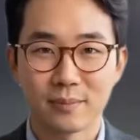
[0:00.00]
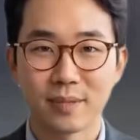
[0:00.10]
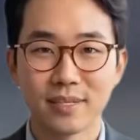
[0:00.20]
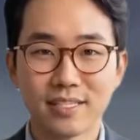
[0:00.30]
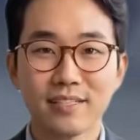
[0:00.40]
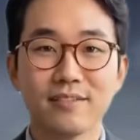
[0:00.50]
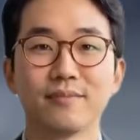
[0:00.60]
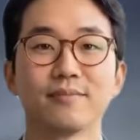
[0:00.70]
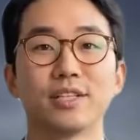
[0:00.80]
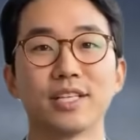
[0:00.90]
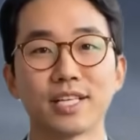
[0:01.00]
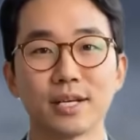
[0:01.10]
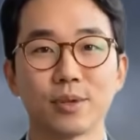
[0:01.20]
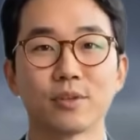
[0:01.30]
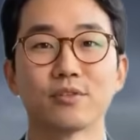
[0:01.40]
One hit caused a
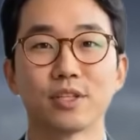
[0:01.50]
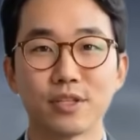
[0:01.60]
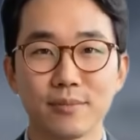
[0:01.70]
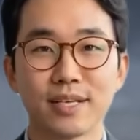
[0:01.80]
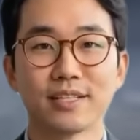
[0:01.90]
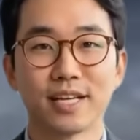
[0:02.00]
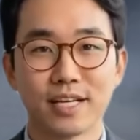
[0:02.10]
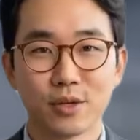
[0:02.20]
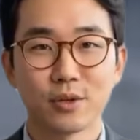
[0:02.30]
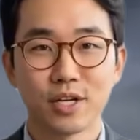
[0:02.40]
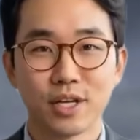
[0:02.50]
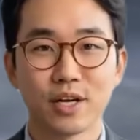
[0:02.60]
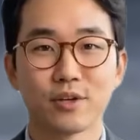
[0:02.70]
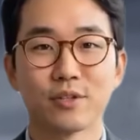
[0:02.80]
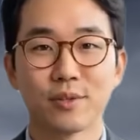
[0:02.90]
catastrophic kill, but you and
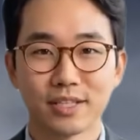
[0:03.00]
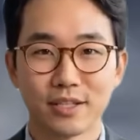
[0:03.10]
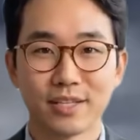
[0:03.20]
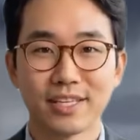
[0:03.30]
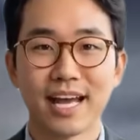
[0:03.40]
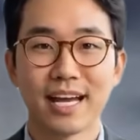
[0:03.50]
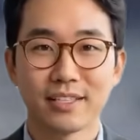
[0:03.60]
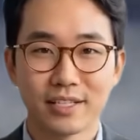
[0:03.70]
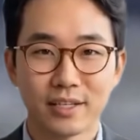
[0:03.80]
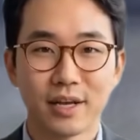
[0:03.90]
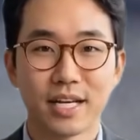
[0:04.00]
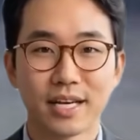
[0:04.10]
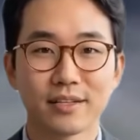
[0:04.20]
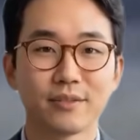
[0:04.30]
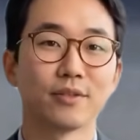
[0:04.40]
I can see the massive
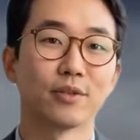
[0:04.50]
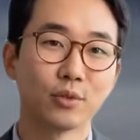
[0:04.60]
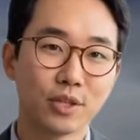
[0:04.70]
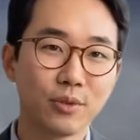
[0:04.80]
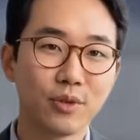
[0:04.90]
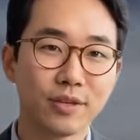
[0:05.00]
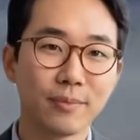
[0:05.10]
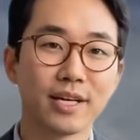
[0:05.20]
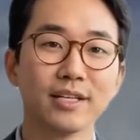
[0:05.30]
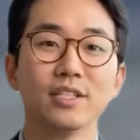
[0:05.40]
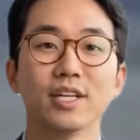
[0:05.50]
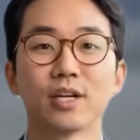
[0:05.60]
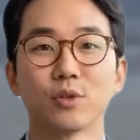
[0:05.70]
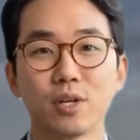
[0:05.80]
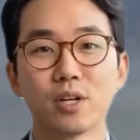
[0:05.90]
coordination needed to secure that final
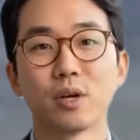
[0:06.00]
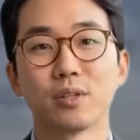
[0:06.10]
blow.